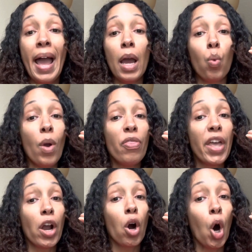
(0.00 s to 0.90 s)
and when
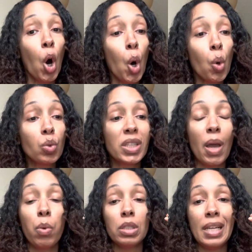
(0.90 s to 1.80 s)
they are old, they
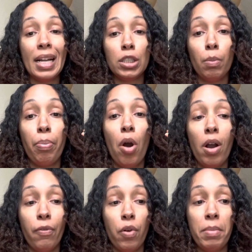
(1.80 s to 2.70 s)
will not
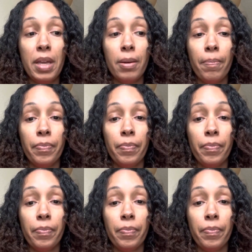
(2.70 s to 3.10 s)
depart from it.